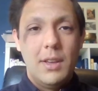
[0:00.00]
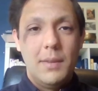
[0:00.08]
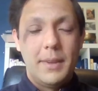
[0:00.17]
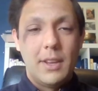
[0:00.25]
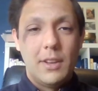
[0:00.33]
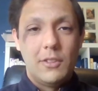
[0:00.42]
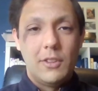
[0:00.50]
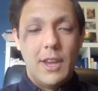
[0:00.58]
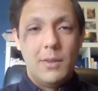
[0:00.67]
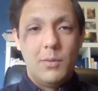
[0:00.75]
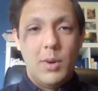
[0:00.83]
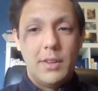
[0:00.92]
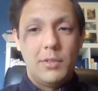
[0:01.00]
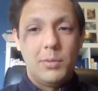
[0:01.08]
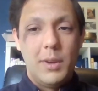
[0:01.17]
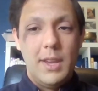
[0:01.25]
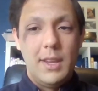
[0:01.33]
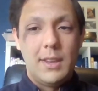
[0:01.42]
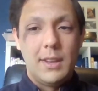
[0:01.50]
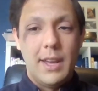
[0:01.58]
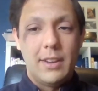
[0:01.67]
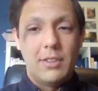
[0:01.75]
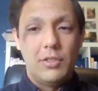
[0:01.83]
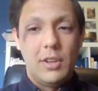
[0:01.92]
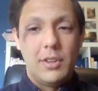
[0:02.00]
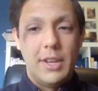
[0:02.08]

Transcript: Because then once we can actually